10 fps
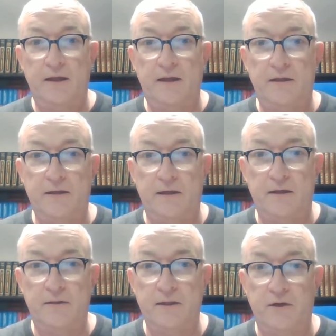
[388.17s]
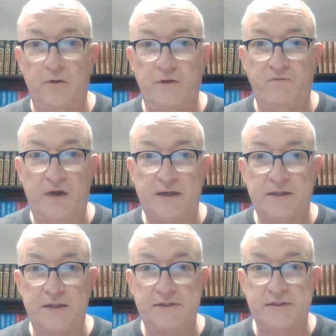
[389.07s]
And, uh, you know, and the
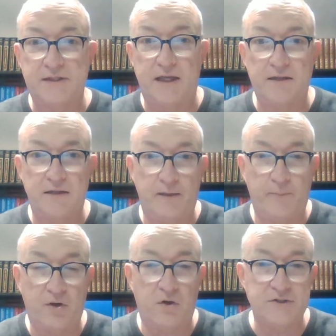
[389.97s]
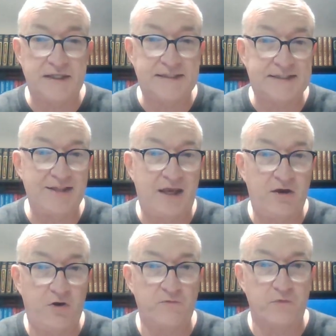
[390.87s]
fact is, is that they, because they said
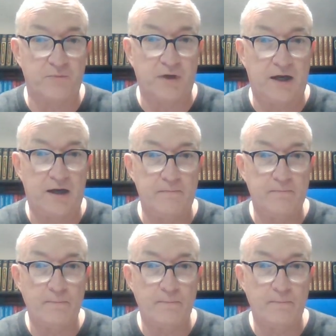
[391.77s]
they heard from God,